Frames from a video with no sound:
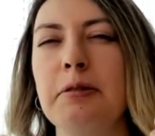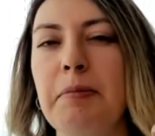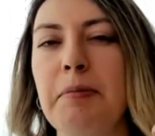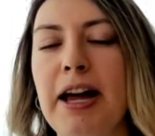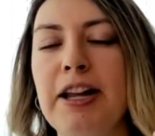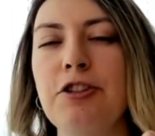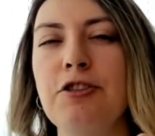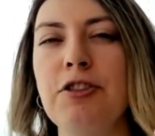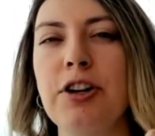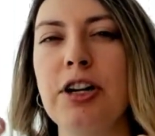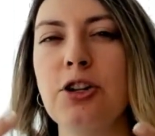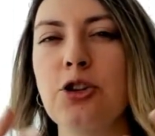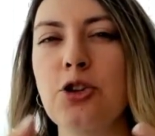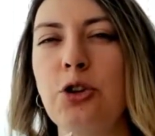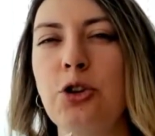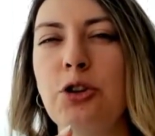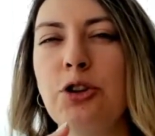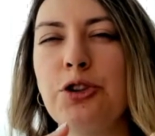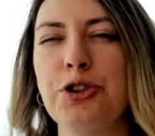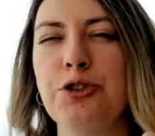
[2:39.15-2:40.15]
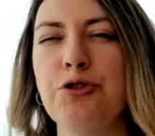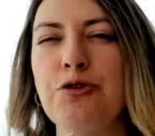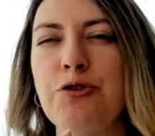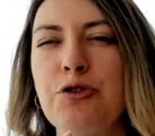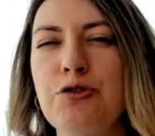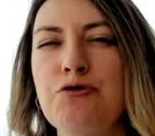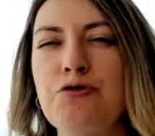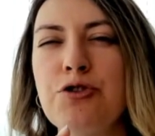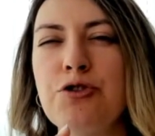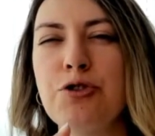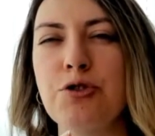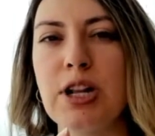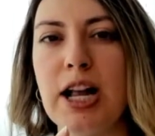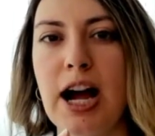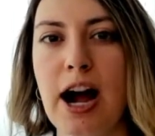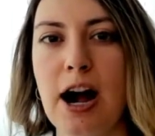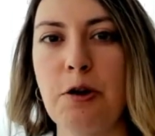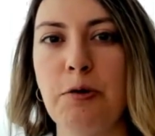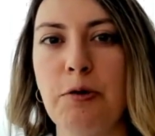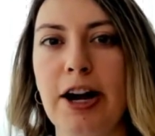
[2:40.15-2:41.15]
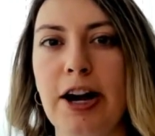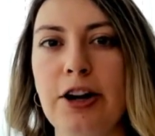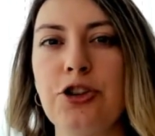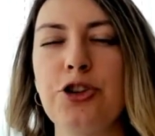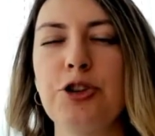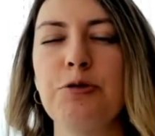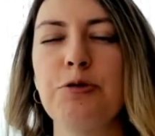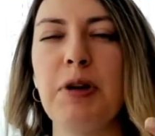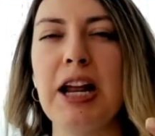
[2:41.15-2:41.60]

Mandarin is called a root language,